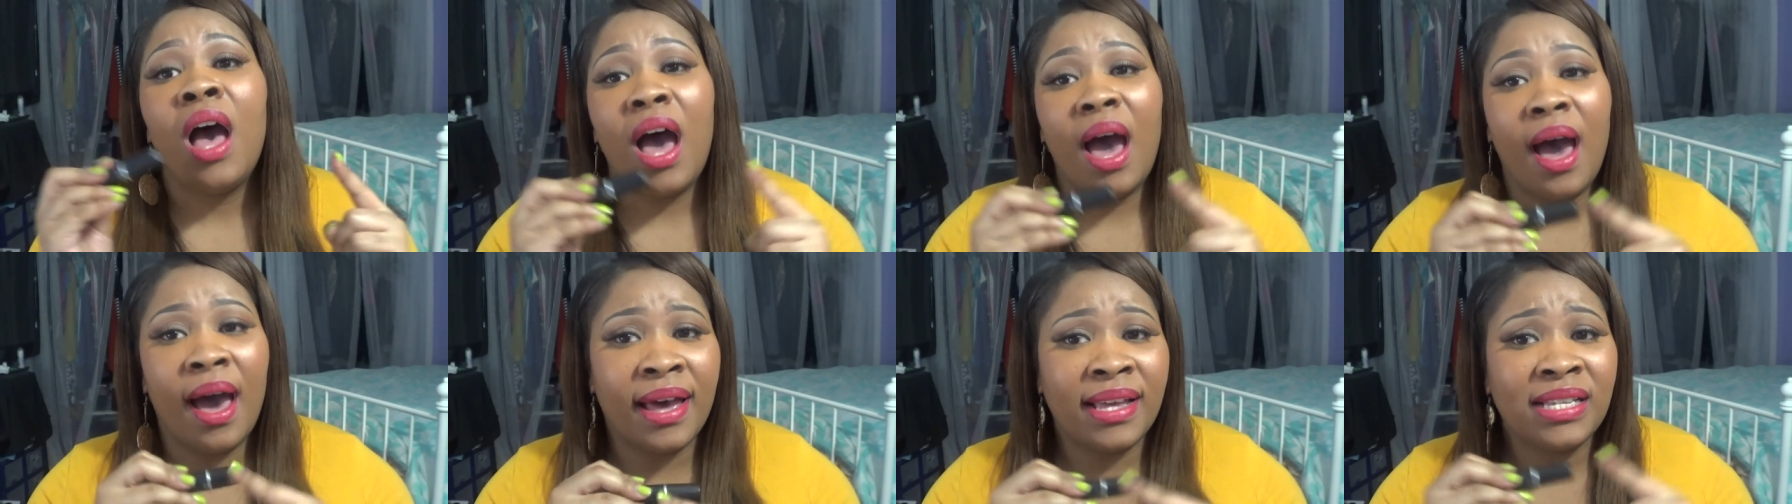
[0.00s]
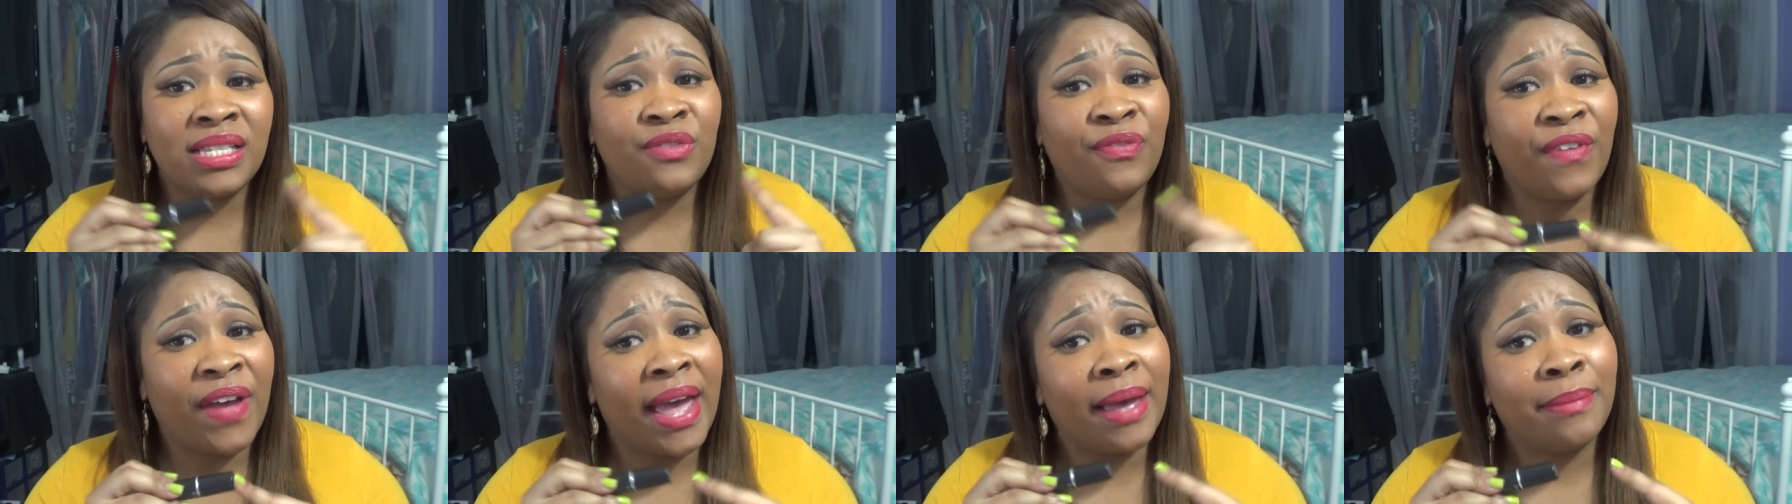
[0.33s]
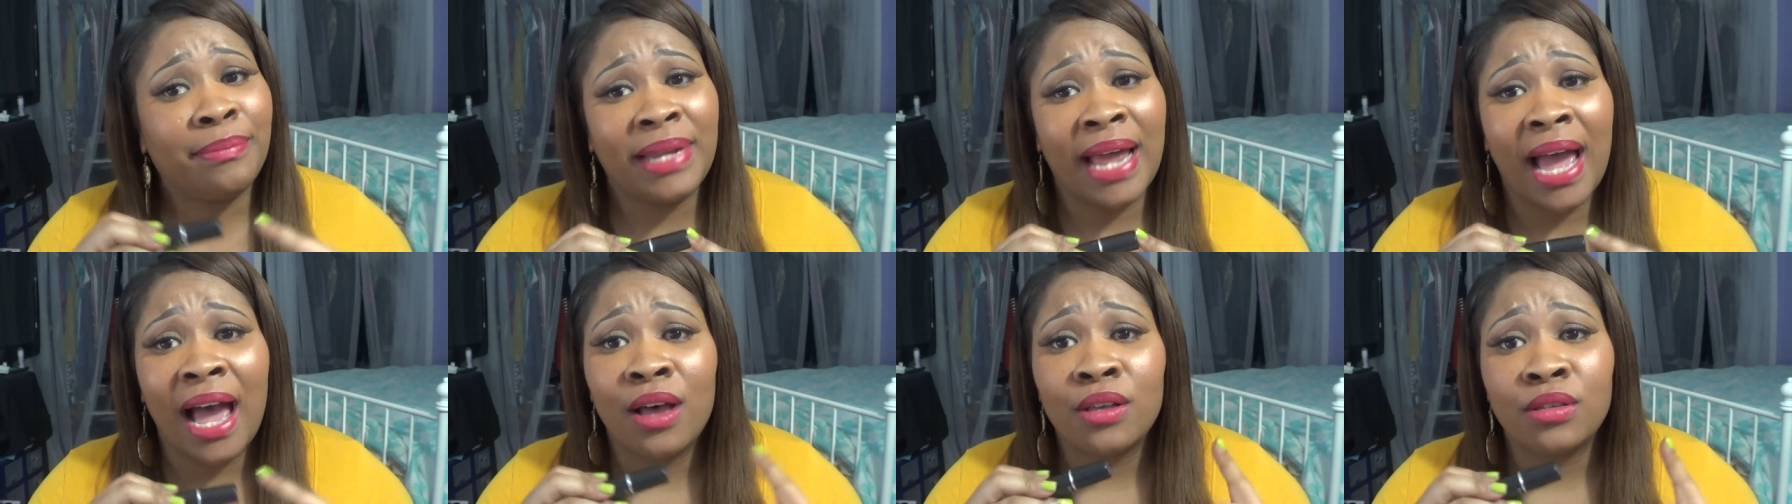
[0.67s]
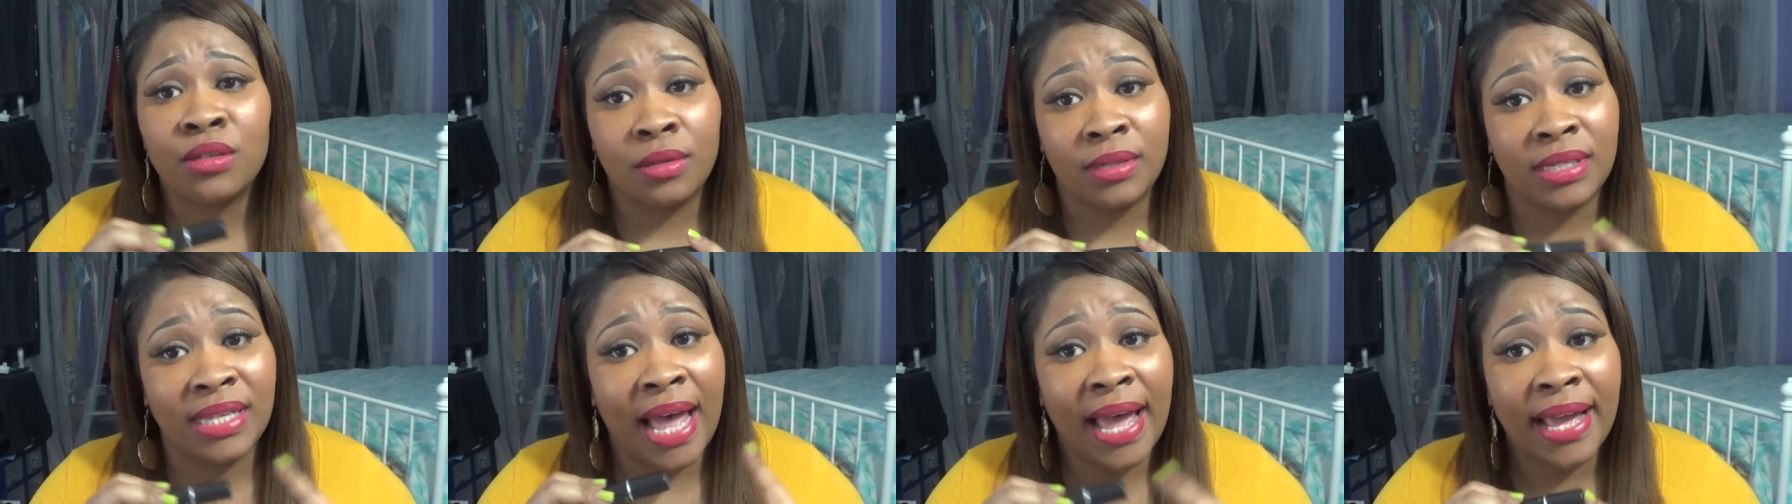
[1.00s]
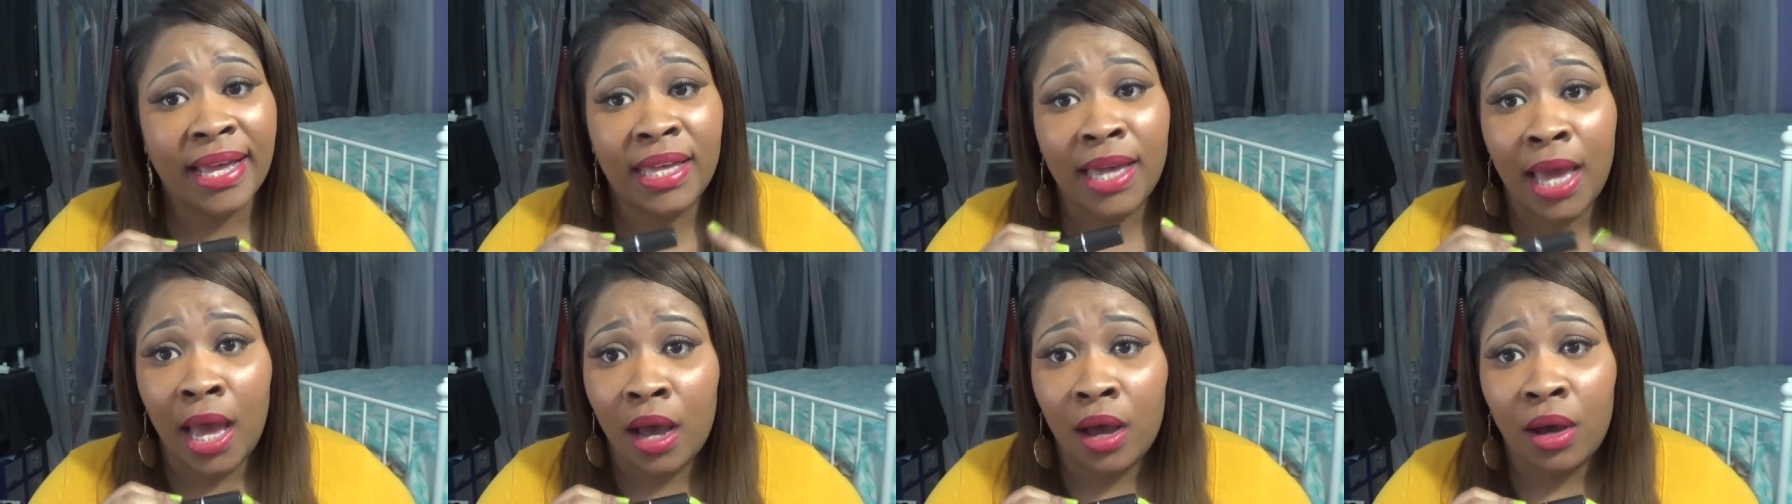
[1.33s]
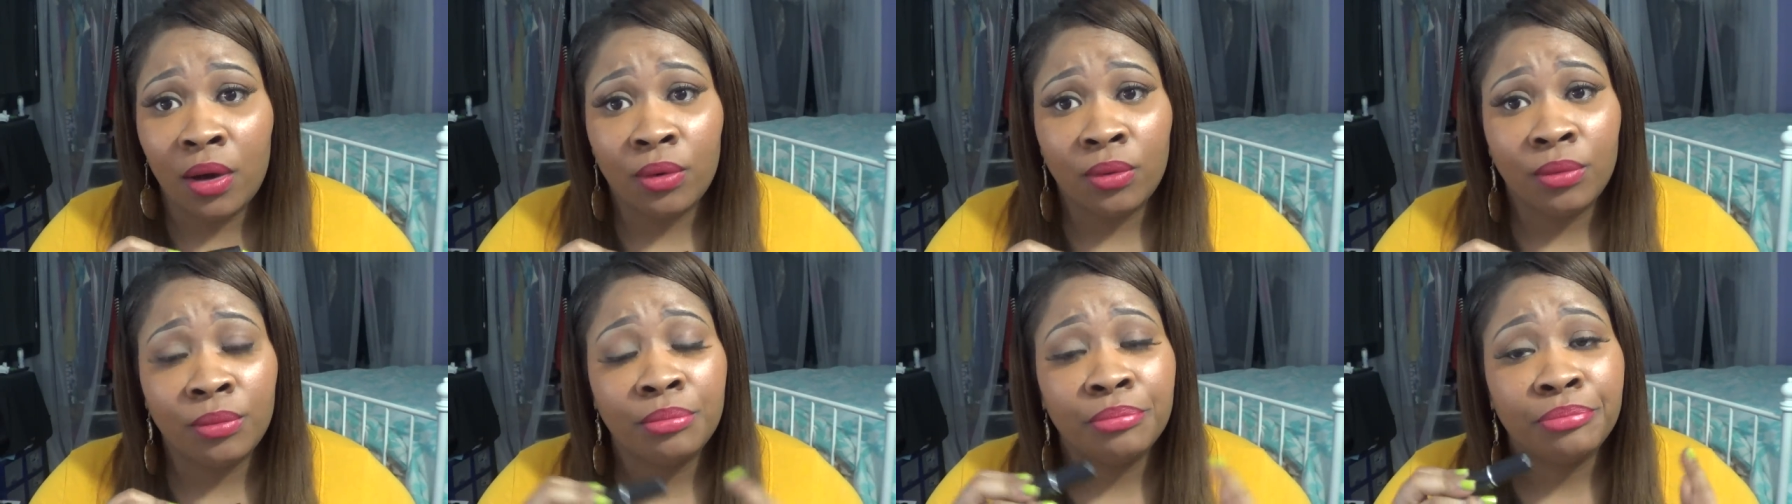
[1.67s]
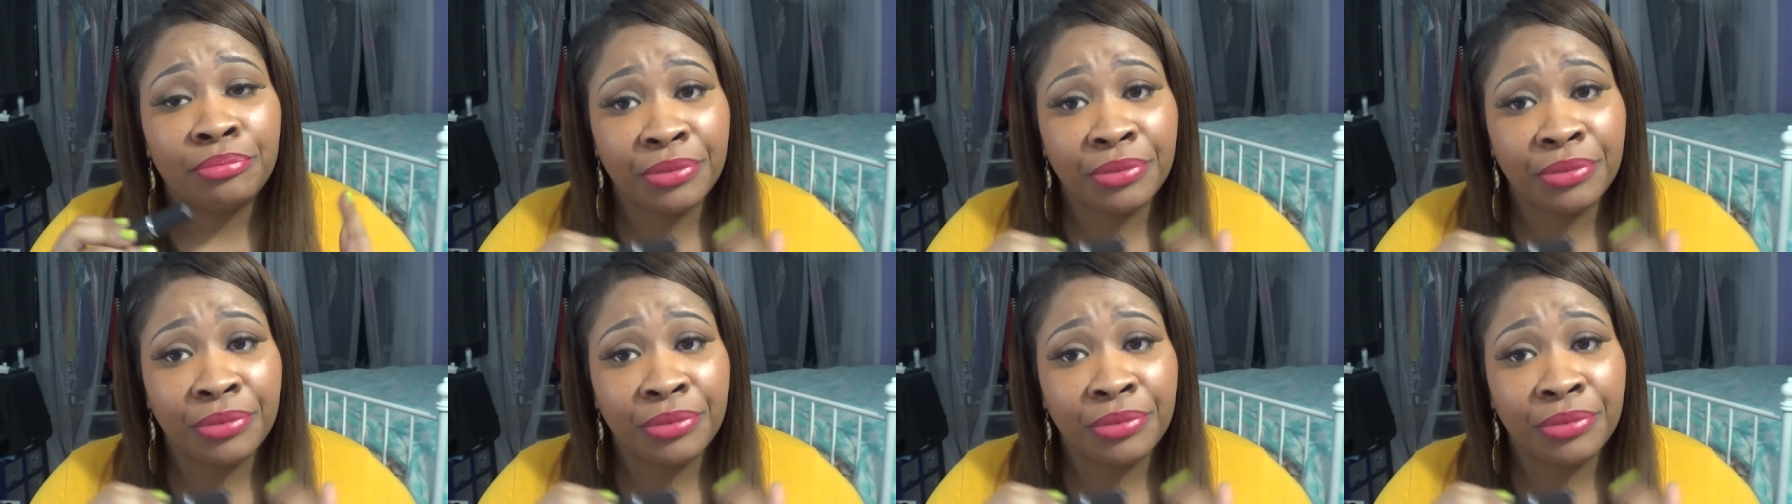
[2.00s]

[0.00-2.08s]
Us Fab Dolls was like, yo,